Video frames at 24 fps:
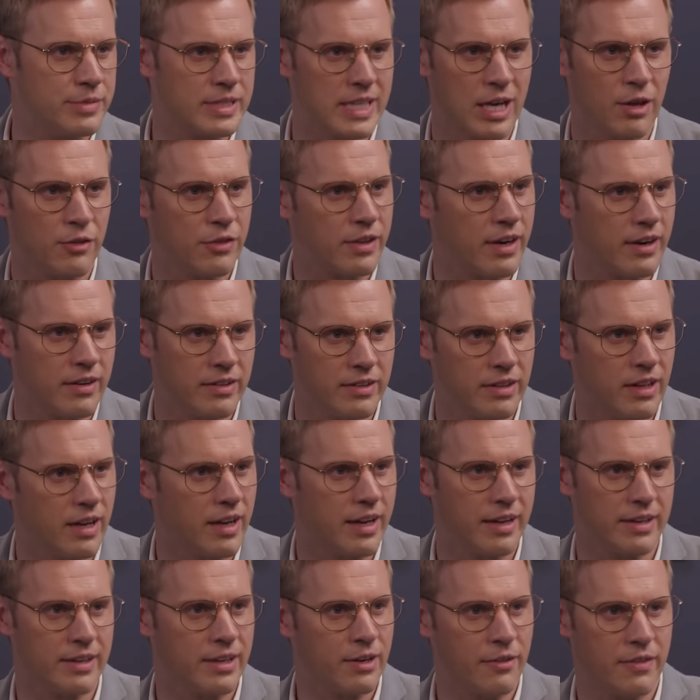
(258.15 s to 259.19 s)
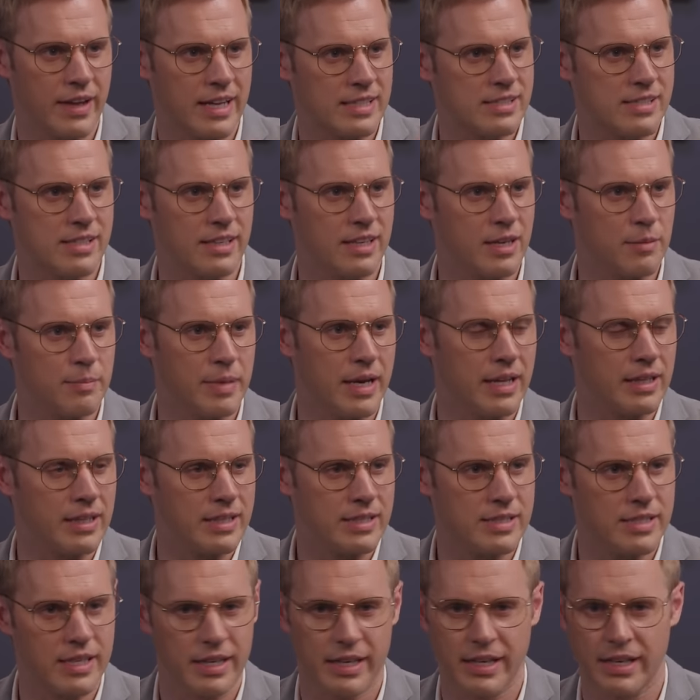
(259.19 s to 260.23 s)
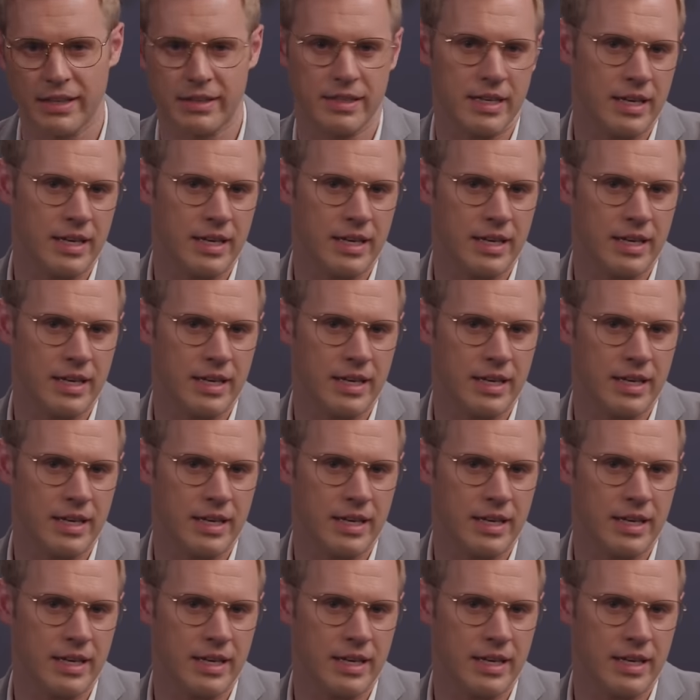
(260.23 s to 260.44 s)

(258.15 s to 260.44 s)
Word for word: South Carolina, you know, that's the compelling ticket.